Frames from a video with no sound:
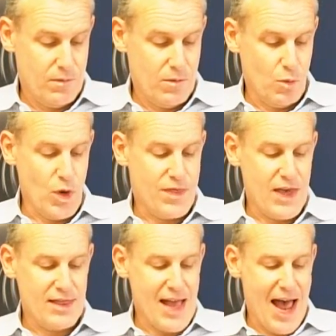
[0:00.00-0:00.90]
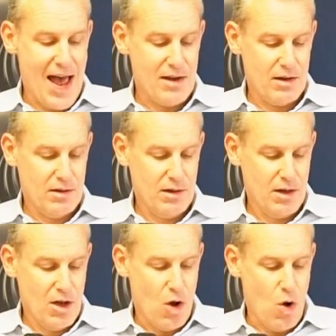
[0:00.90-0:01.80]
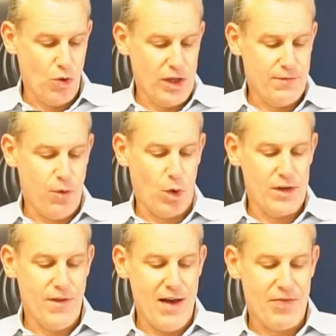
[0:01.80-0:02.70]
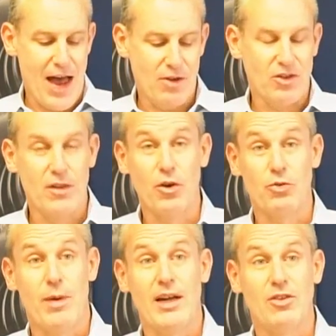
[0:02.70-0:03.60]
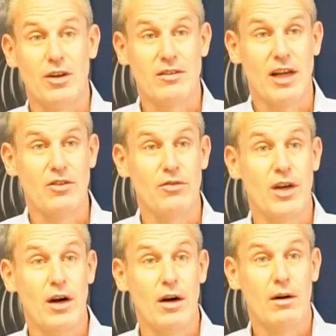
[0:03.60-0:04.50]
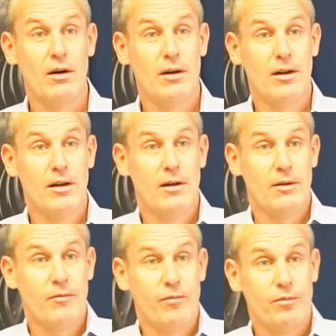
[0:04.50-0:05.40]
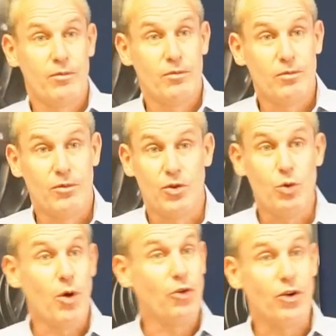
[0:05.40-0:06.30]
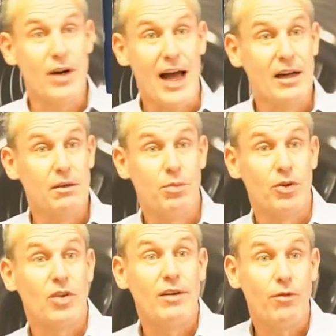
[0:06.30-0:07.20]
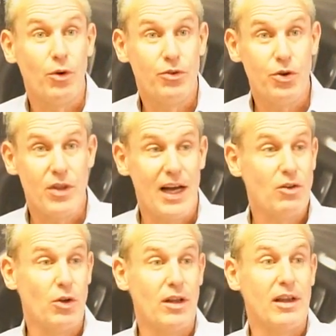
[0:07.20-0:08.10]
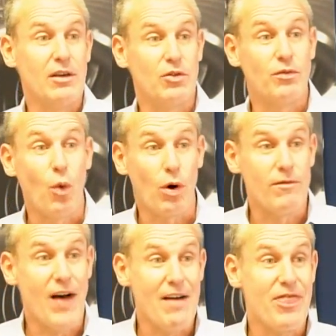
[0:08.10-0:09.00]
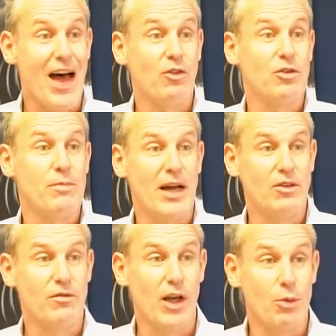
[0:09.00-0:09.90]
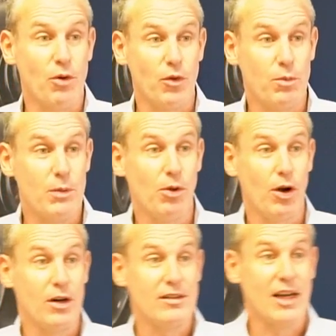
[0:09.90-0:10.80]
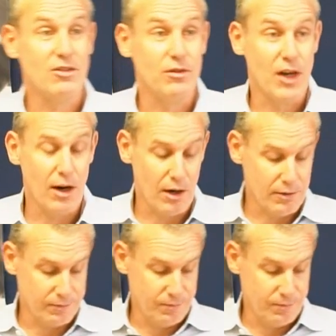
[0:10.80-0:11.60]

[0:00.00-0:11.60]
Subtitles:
Within that, only 45,000 of those beds are intensive care. Assume those are 90% full too. That only leaves 4,000 or 5,000 beds available for people who are in intensive care.